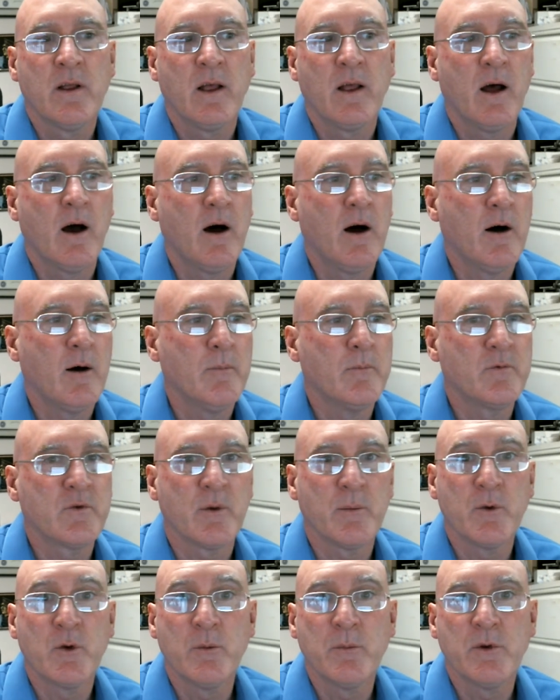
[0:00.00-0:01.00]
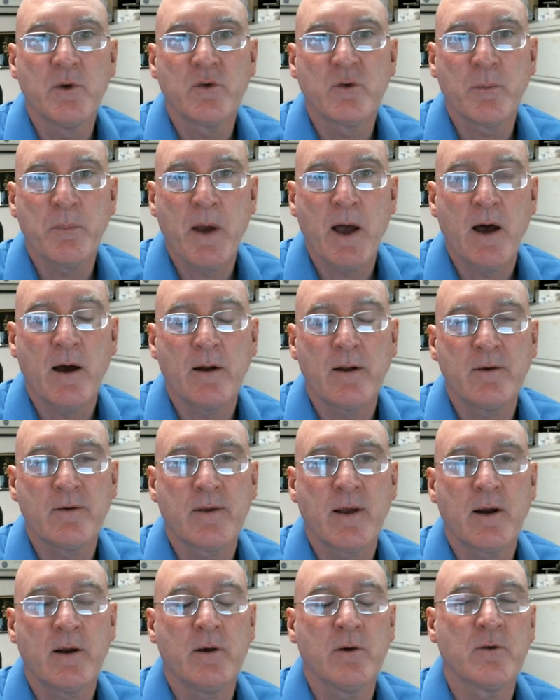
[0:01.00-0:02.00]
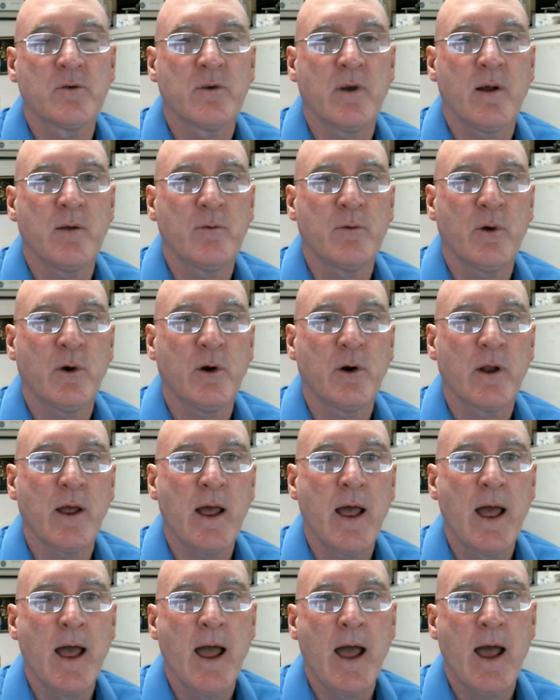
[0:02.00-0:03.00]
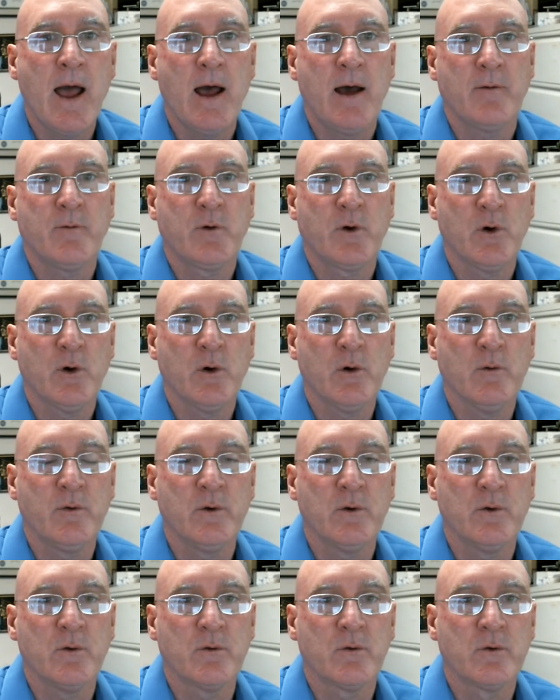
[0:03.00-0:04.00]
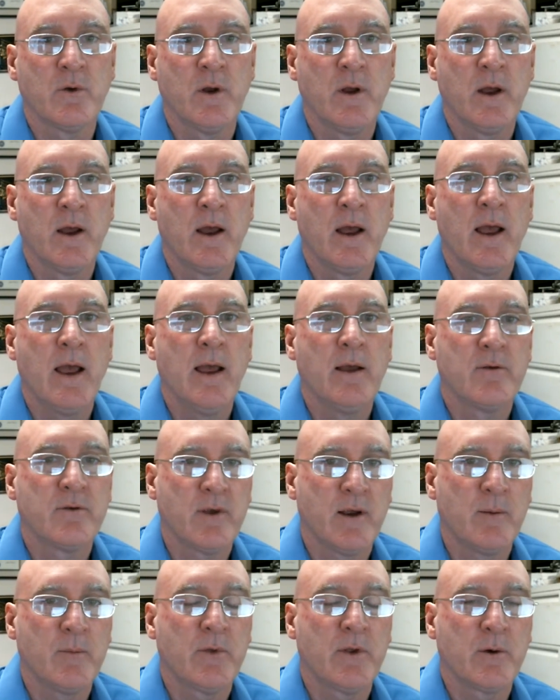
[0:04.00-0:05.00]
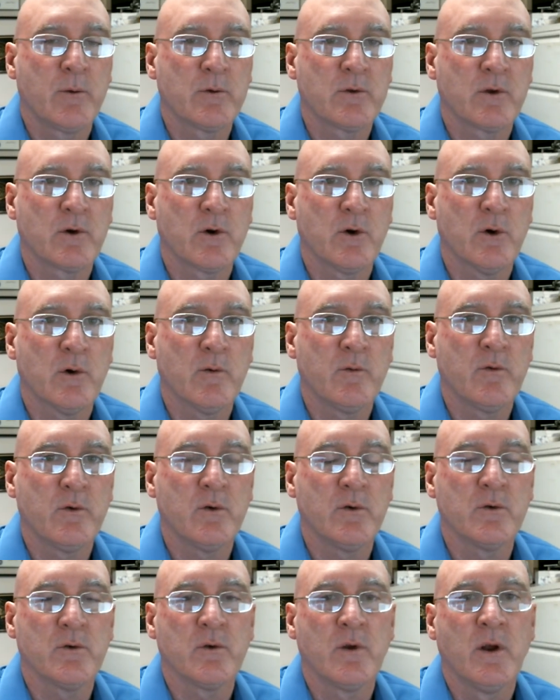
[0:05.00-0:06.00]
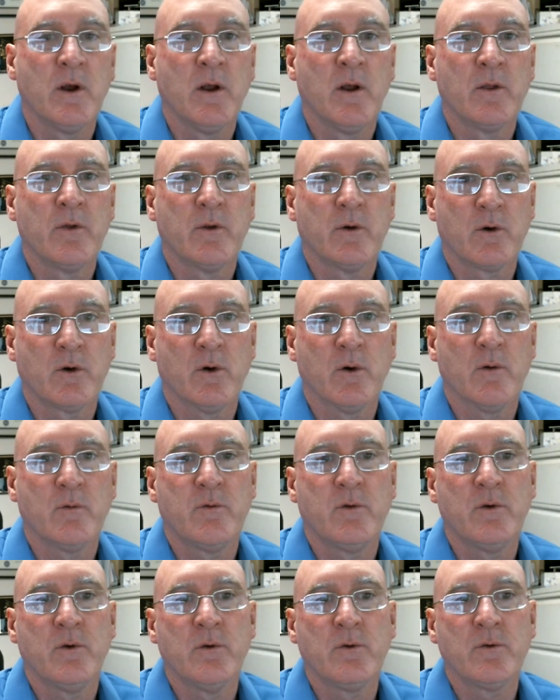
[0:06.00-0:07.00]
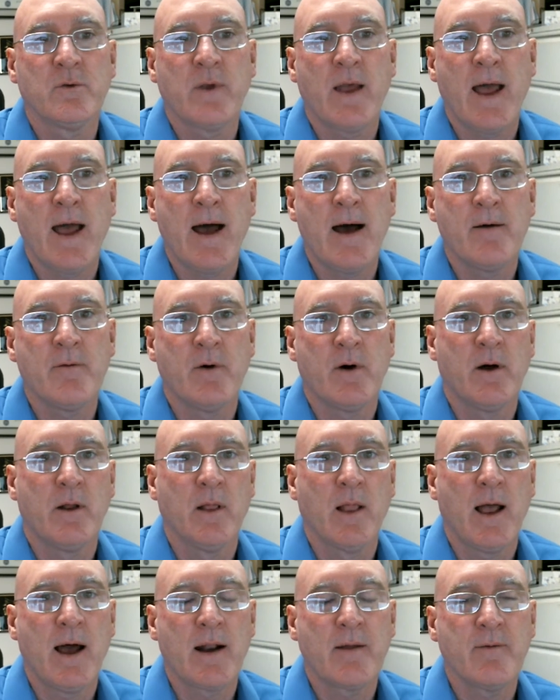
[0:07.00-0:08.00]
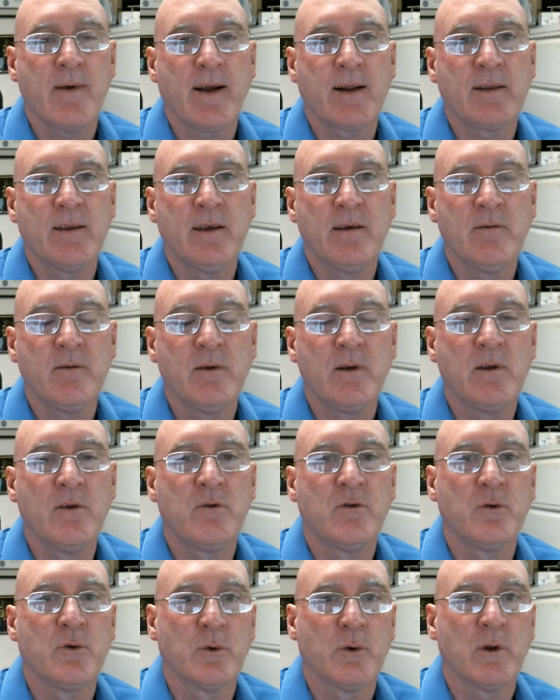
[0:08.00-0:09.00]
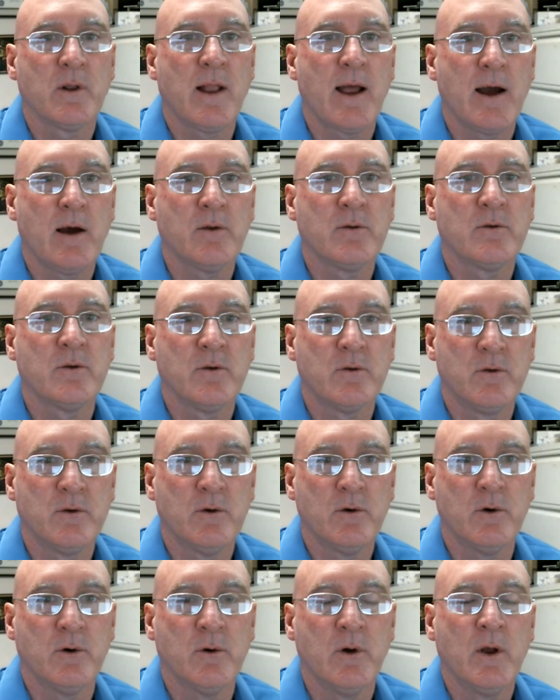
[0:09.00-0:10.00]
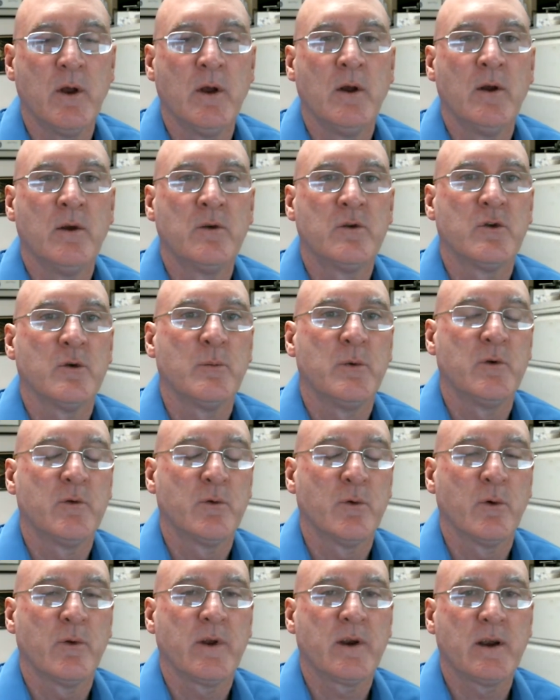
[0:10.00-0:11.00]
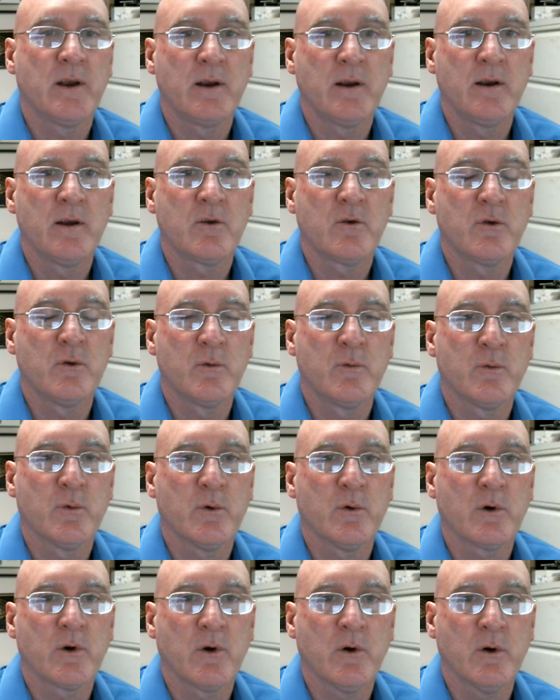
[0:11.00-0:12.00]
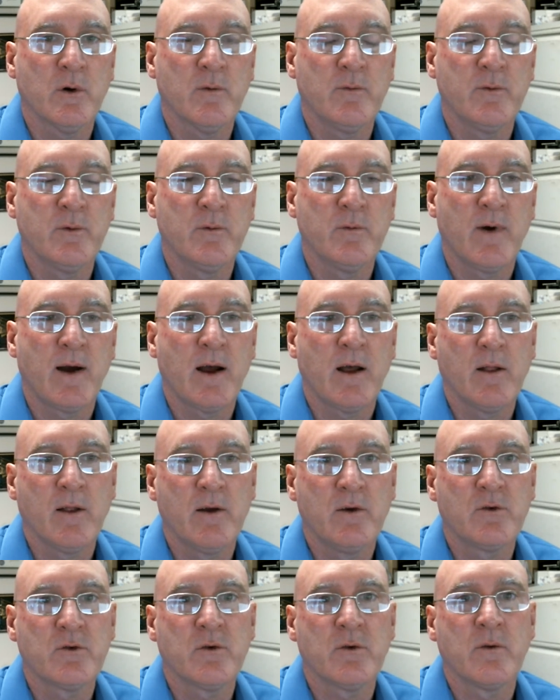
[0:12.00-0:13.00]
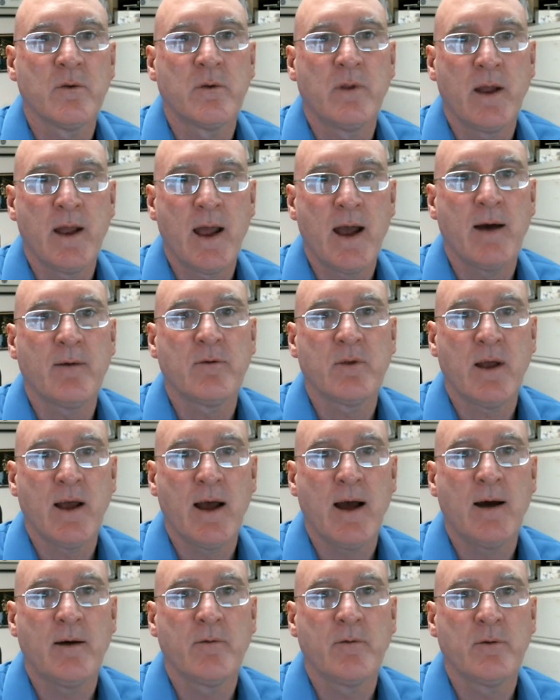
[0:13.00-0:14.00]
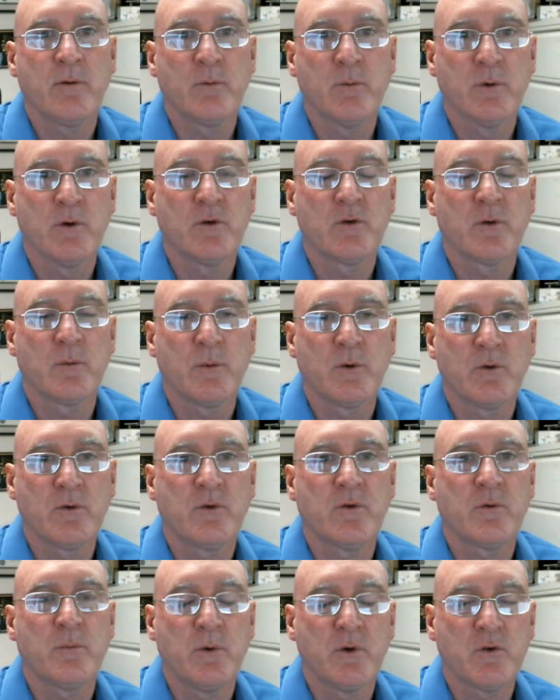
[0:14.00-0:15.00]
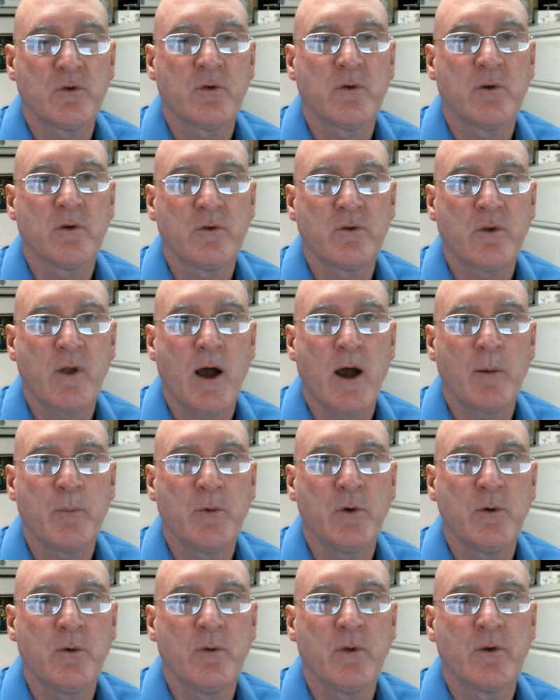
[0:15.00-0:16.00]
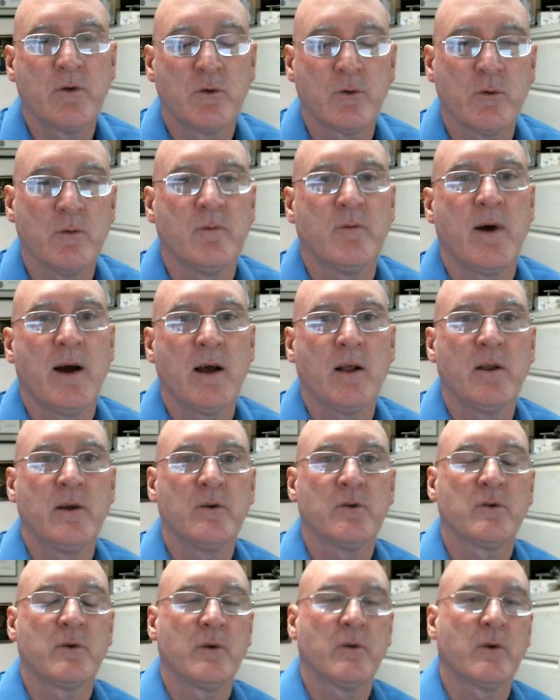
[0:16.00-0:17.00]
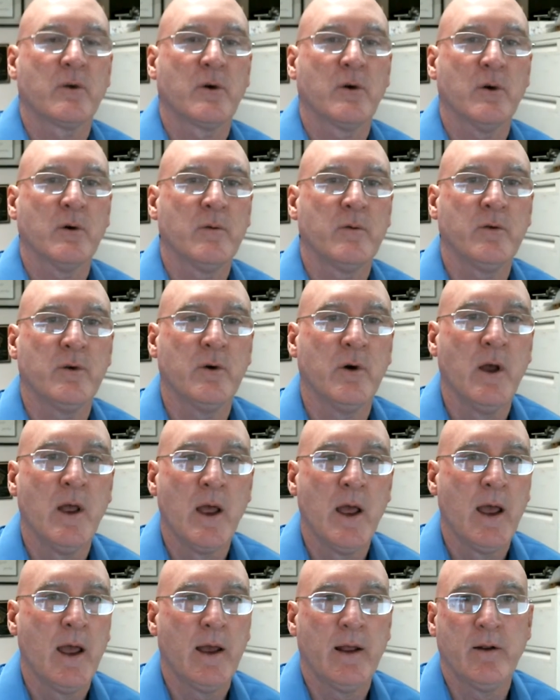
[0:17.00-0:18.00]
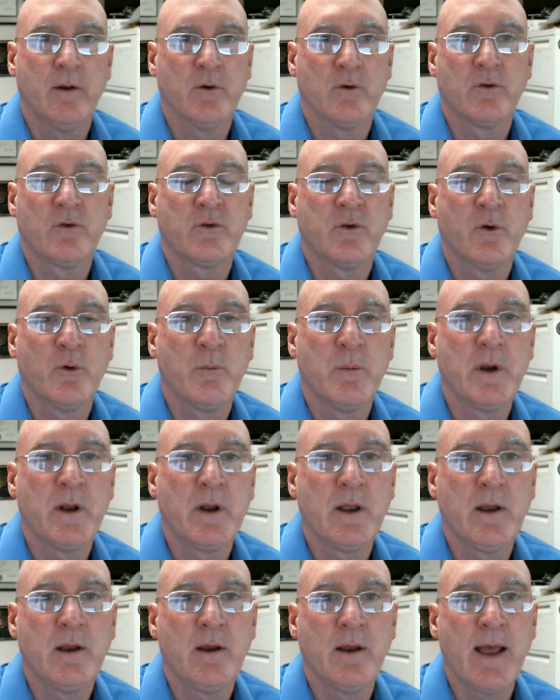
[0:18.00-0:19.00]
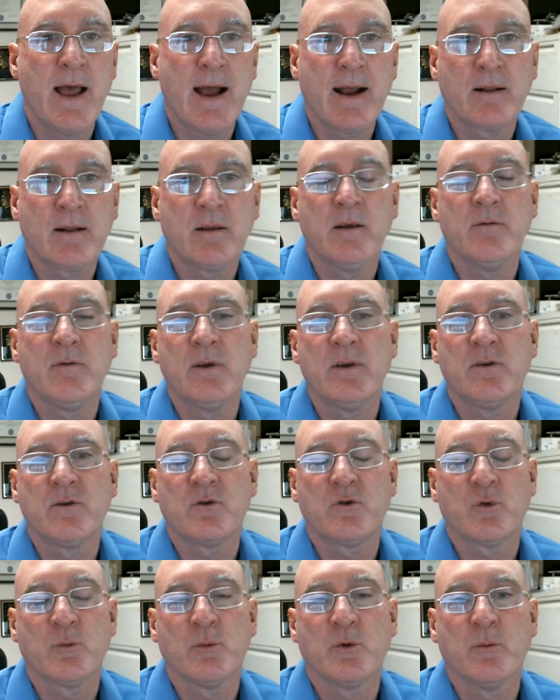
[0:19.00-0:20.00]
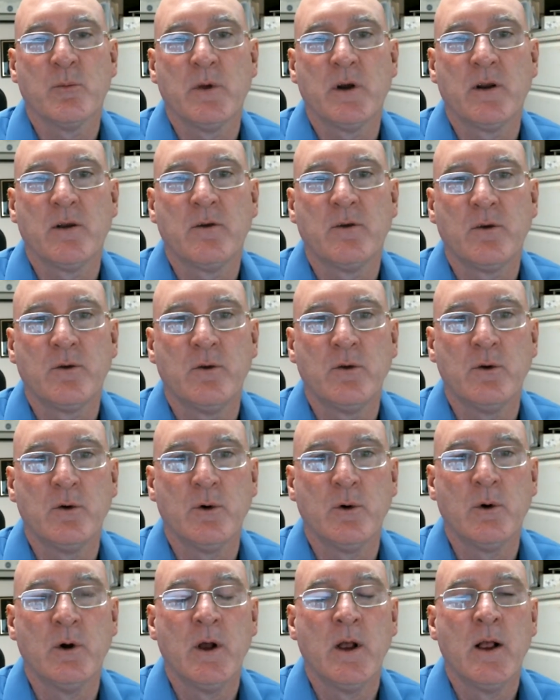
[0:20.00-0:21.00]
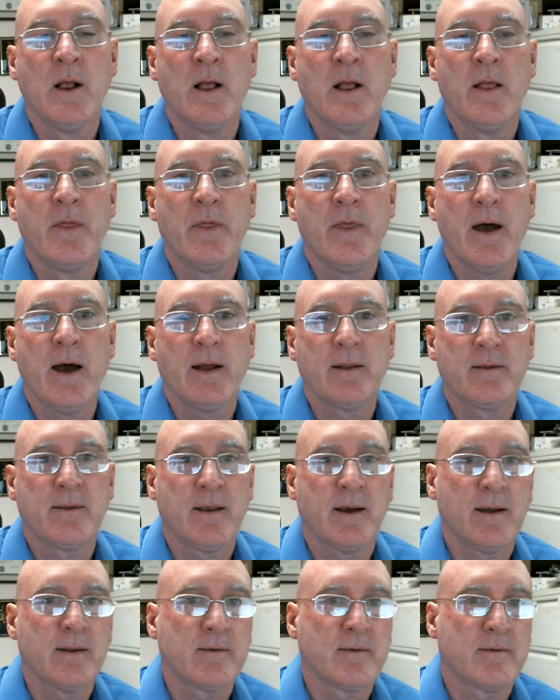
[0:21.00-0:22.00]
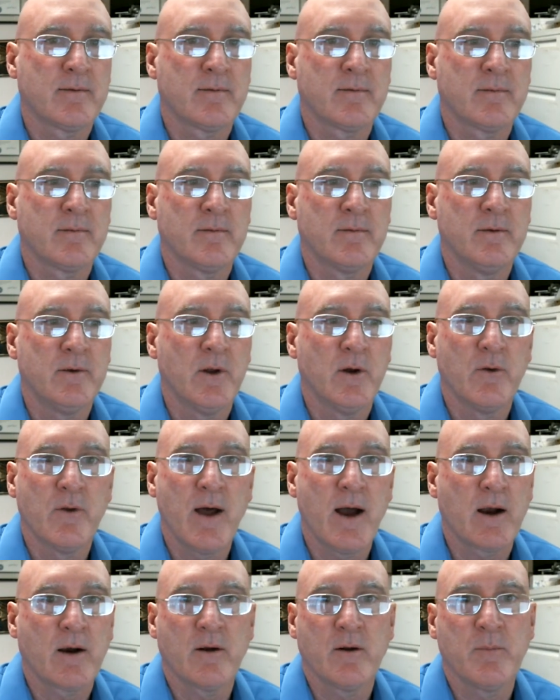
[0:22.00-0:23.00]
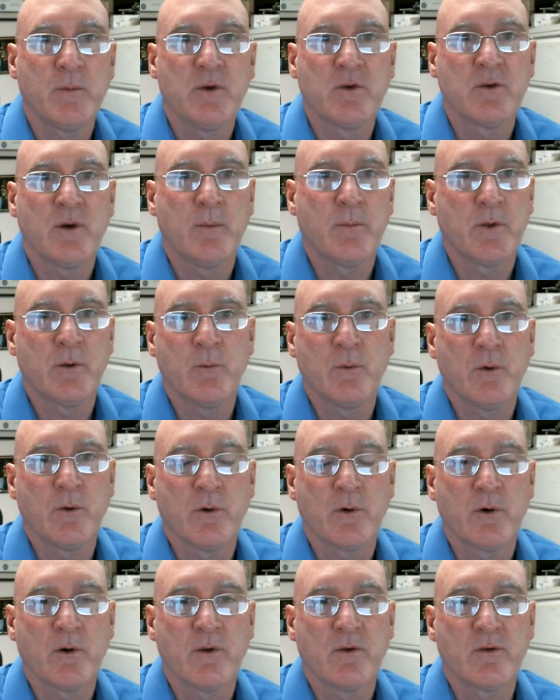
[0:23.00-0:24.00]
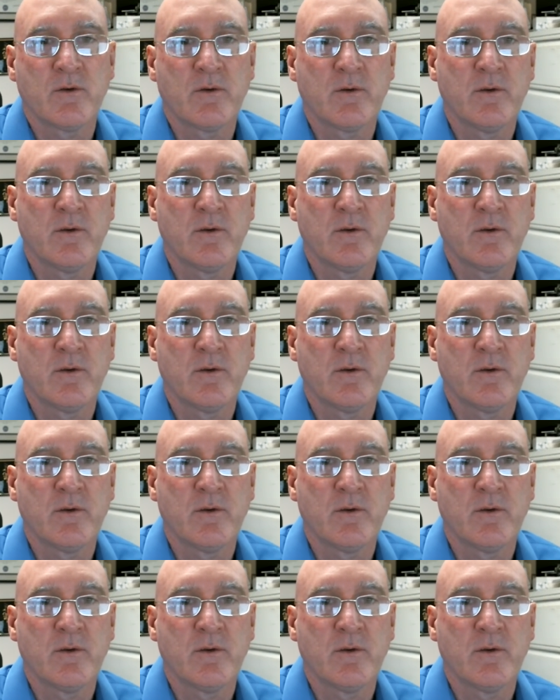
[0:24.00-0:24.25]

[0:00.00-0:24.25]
um, some of the municipalities down here in South Florida have curfews. Same thing with the curfews. The curfews have a lot of activities you're allowed to do. So before they can get you for a curfew violation, they have to have the reasonable suspicion to stop you that you're in violation of the curfew. And there's so many activities that you're permitted to do that that's you know not going to be something where they're going to